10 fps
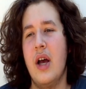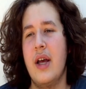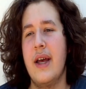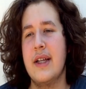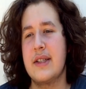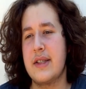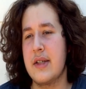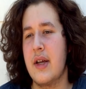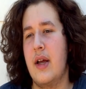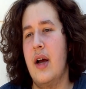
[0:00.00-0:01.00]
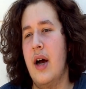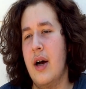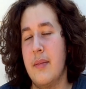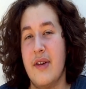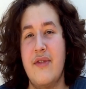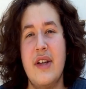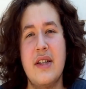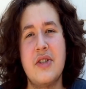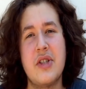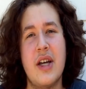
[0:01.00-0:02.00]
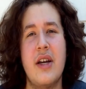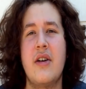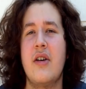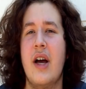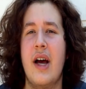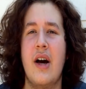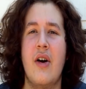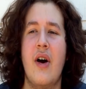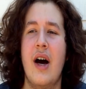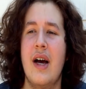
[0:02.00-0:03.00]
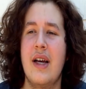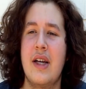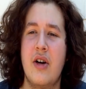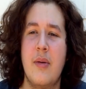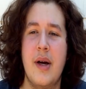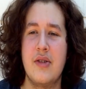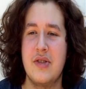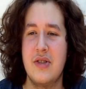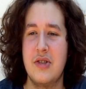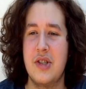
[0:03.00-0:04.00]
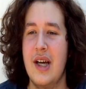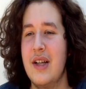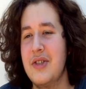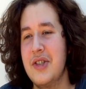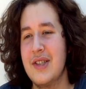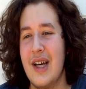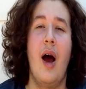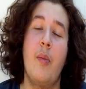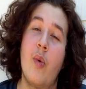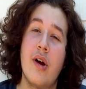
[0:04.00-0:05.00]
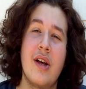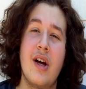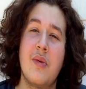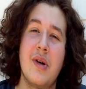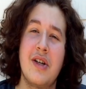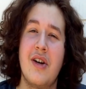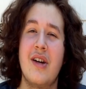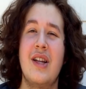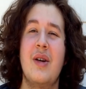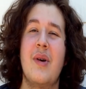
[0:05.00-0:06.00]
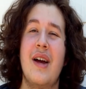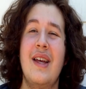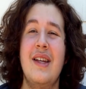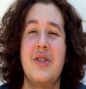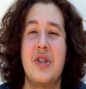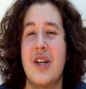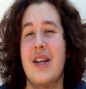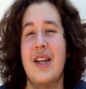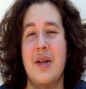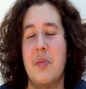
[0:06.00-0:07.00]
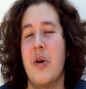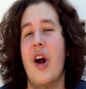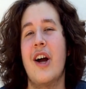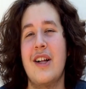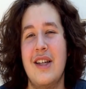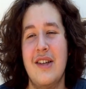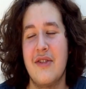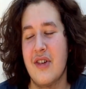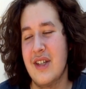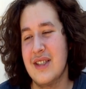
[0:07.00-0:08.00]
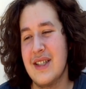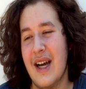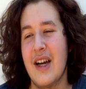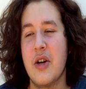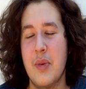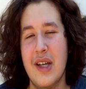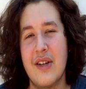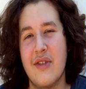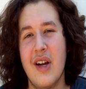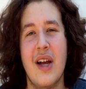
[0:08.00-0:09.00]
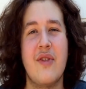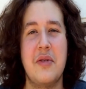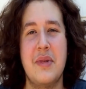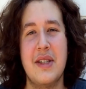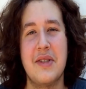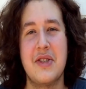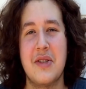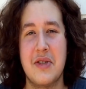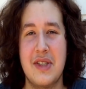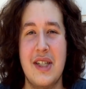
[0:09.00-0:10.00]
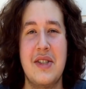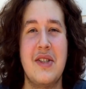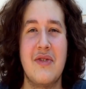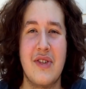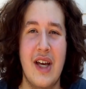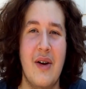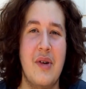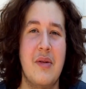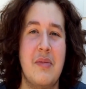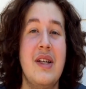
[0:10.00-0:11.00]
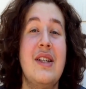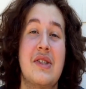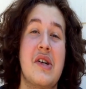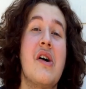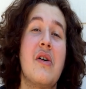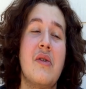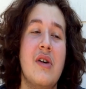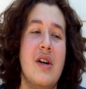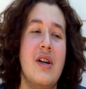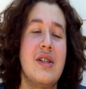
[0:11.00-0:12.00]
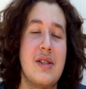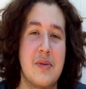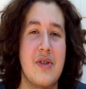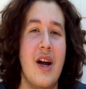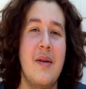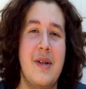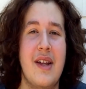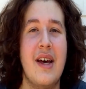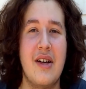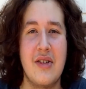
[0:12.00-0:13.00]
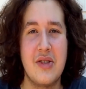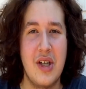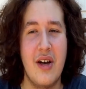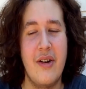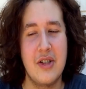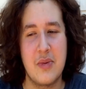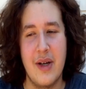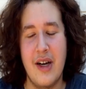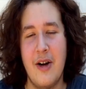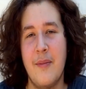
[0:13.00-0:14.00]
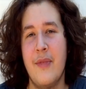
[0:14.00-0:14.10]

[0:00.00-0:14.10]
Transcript: It's my fitness channel, how I go about certain challenges. I'm working on one currently where I eat chicken and broccoli for an entire week for every meal, so stay tuned for that one, and please go subscribe to that other channel as well.